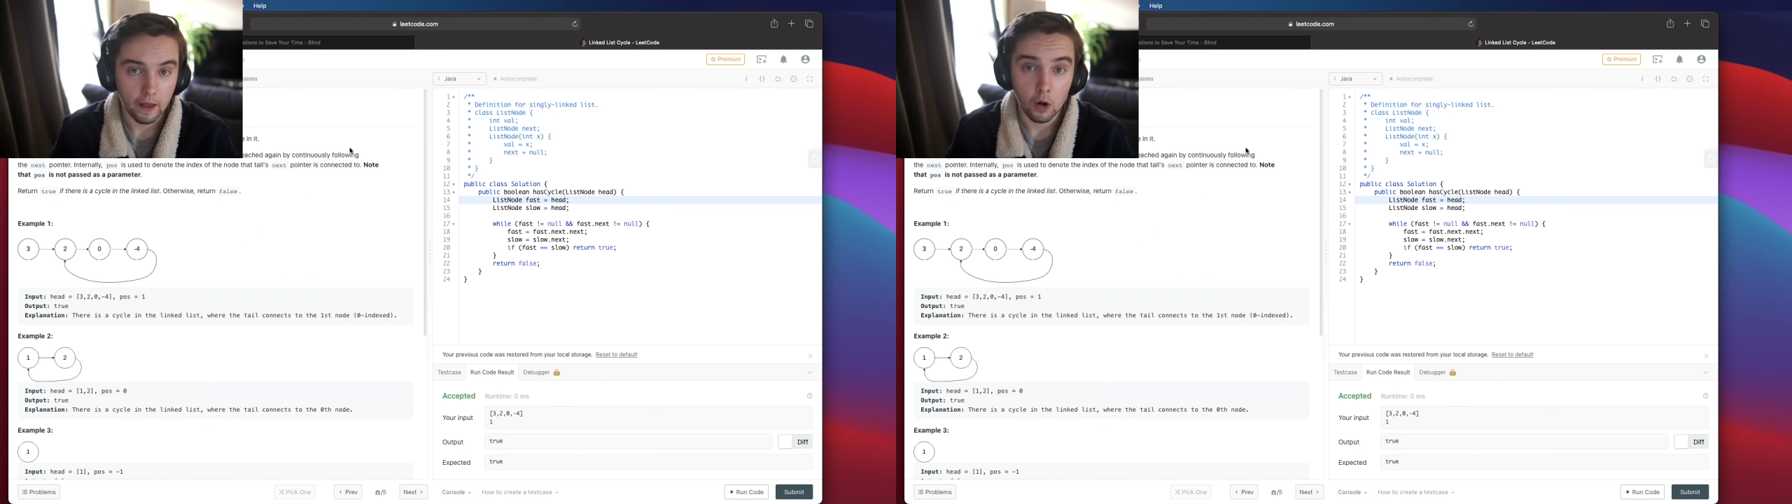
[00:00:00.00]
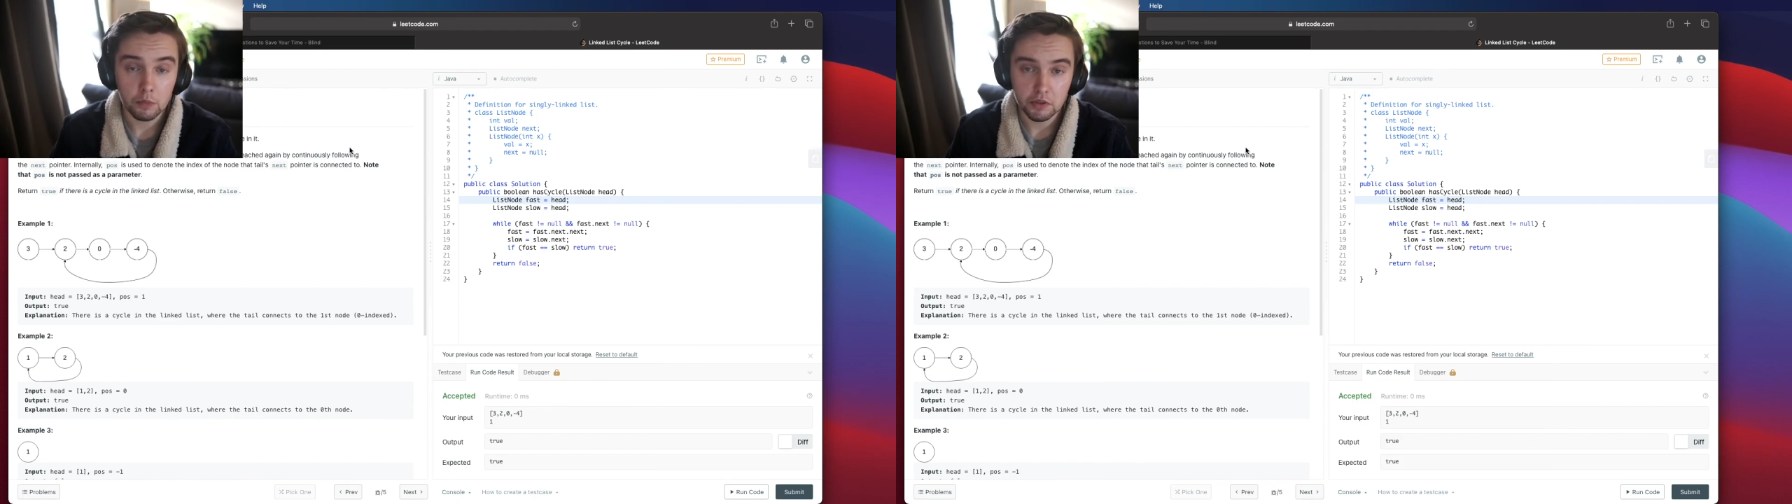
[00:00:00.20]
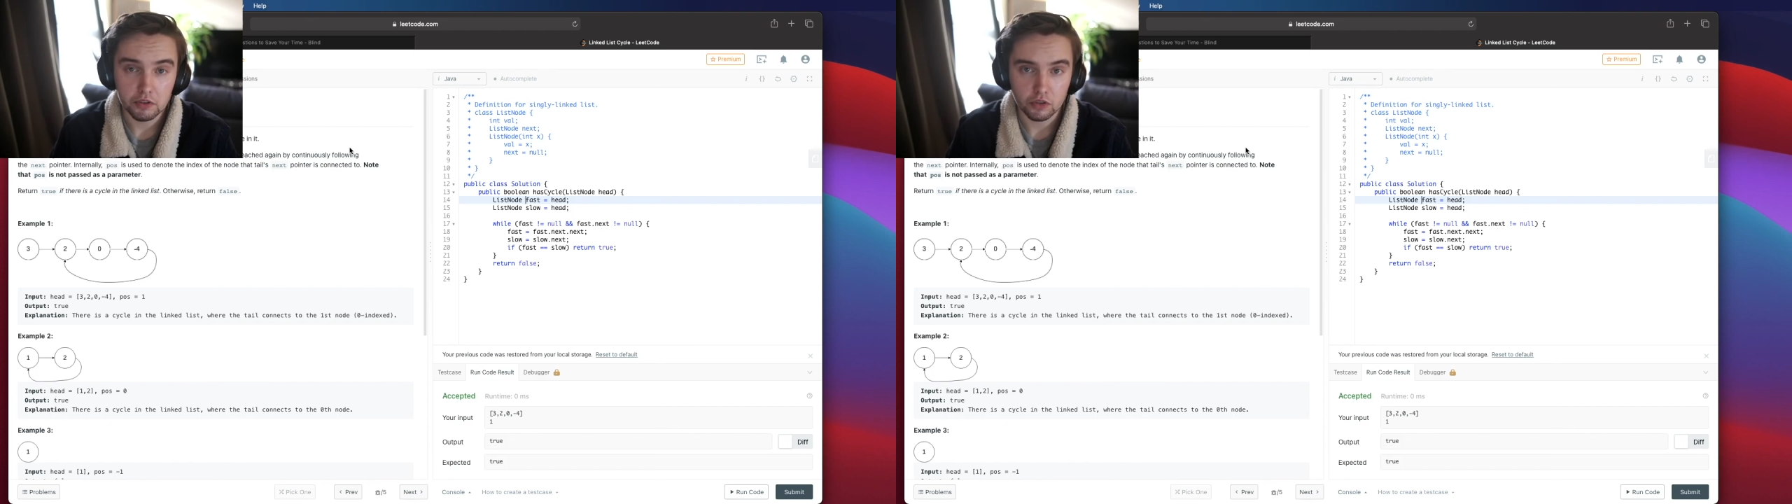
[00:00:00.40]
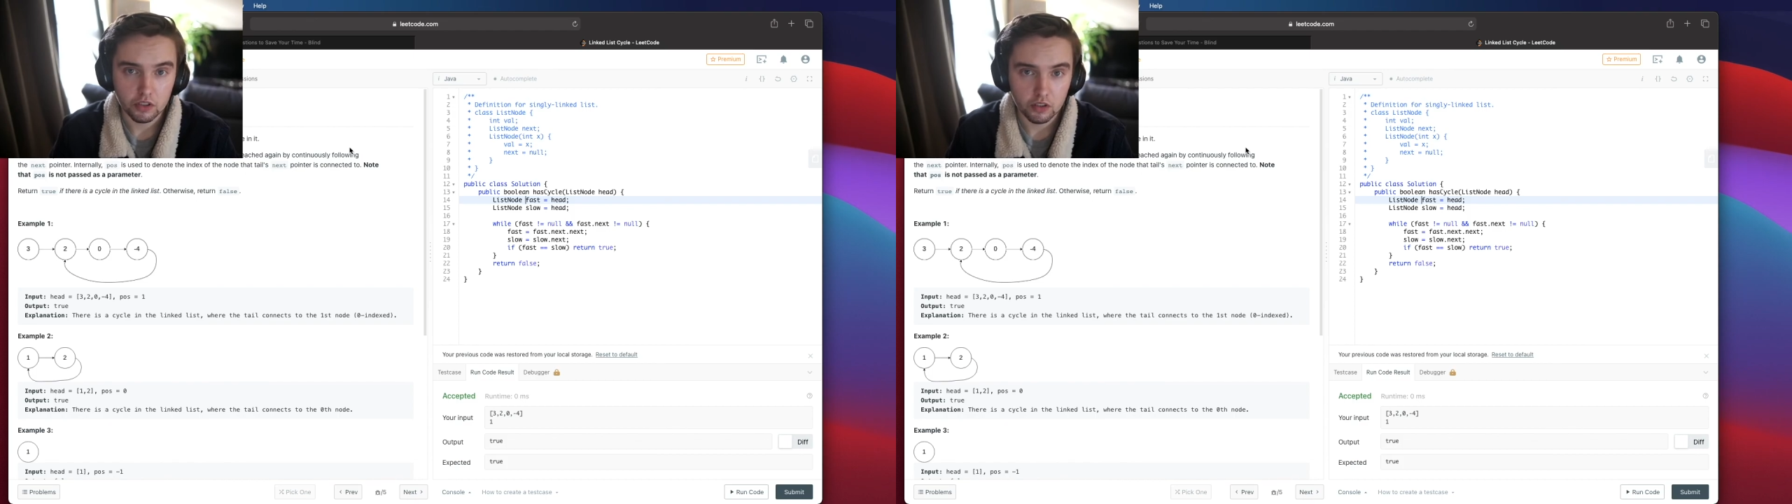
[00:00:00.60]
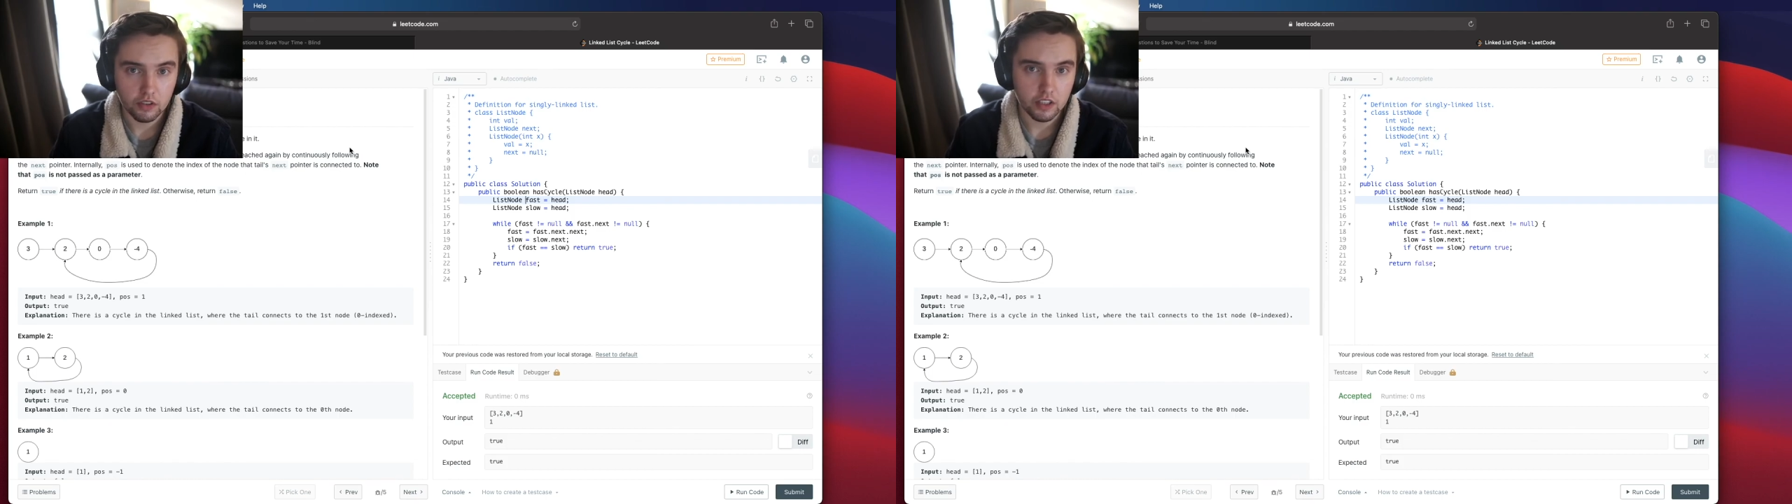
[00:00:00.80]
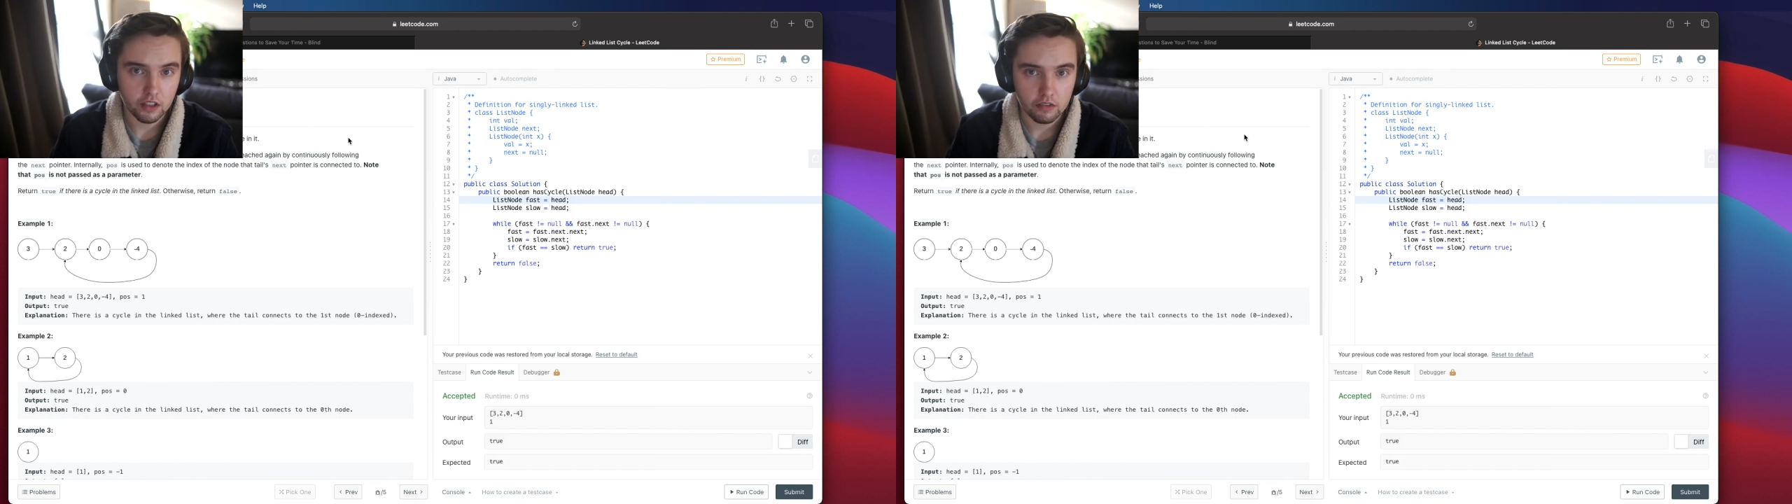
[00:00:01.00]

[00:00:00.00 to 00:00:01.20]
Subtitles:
hope you enjoyed this video.